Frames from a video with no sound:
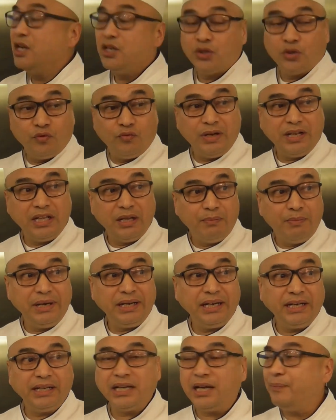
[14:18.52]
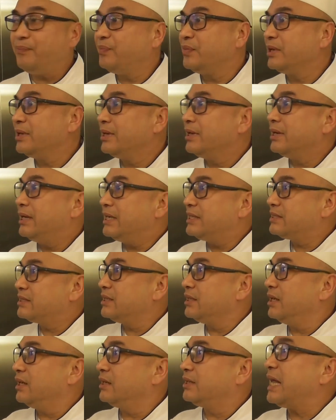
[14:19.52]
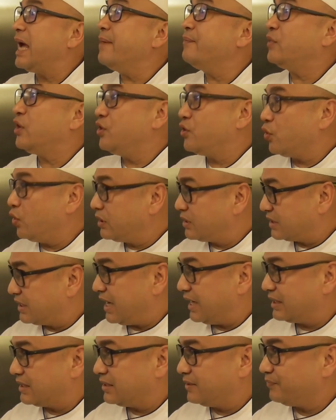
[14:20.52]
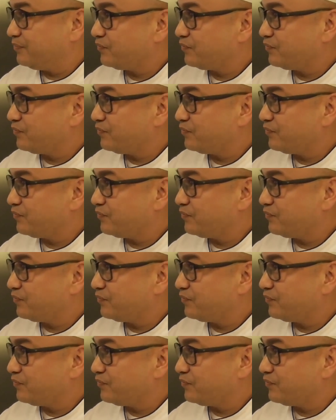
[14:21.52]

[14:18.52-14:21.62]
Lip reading: So when they bring it up, it's time control starts.